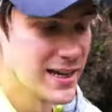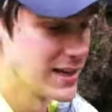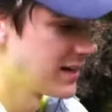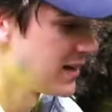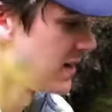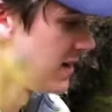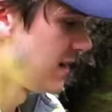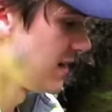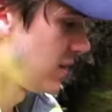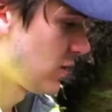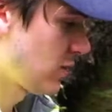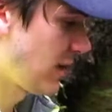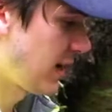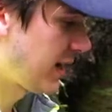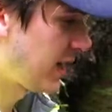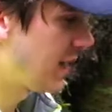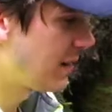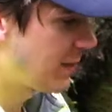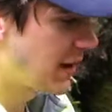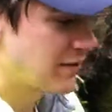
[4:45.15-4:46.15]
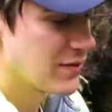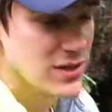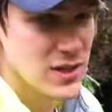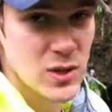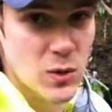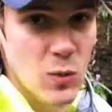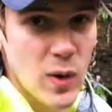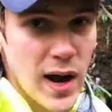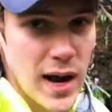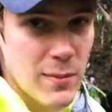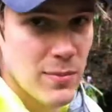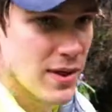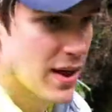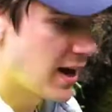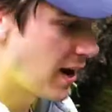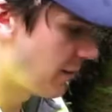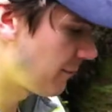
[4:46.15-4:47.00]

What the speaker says: so I keep having to wipe that.